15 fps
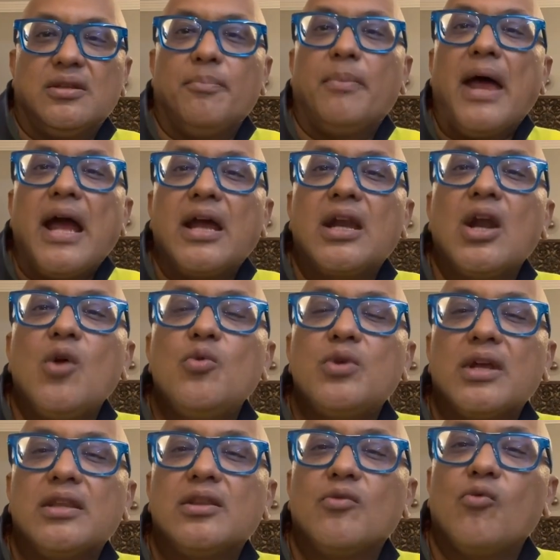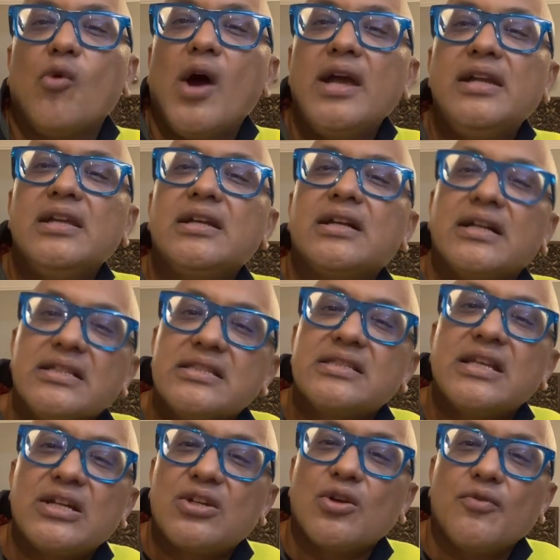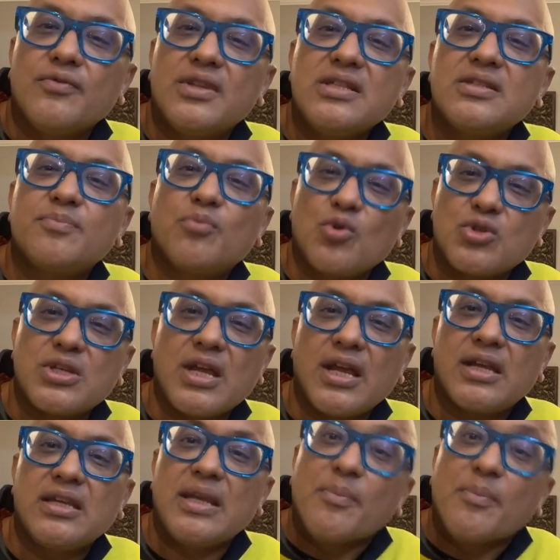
the background and the wider concept of this project.